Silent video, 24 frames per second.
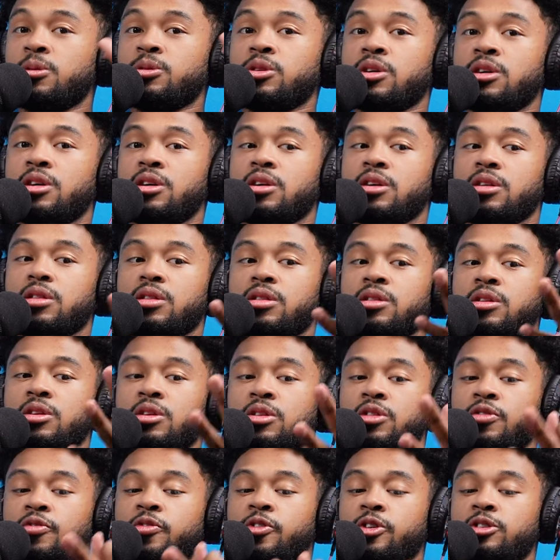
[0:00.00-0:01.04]
was a the
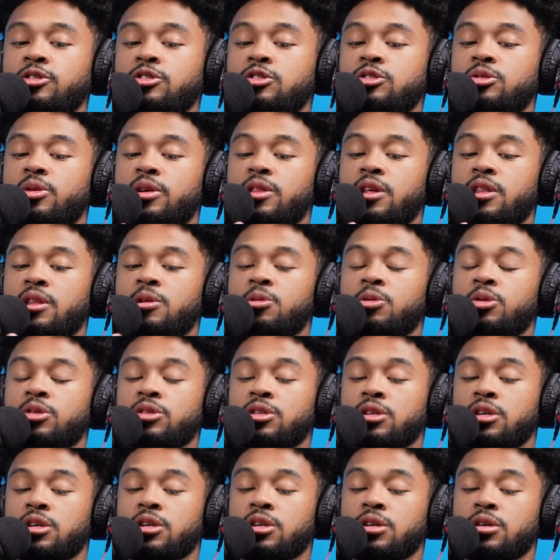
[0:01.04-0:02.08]
the first two, and then there was
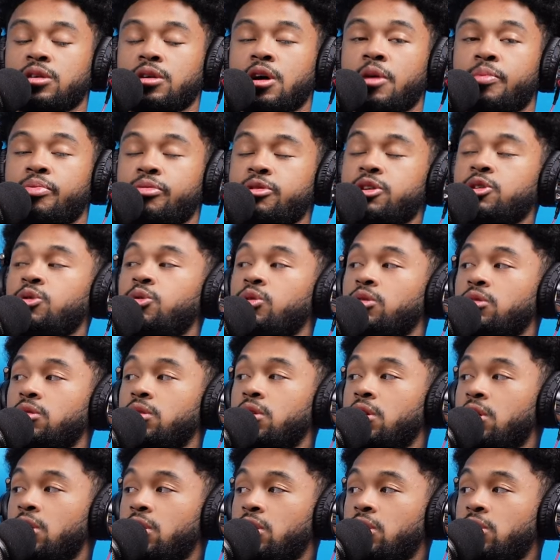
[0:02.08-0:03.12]
a a prequel.
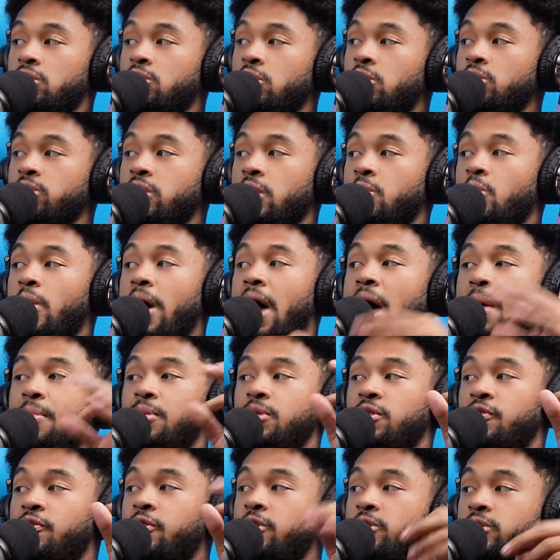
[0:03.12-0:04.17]
So it was like what
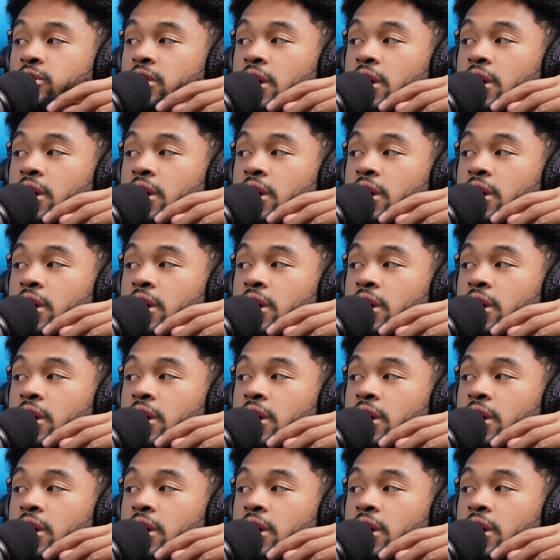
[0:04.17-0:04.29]
happened the first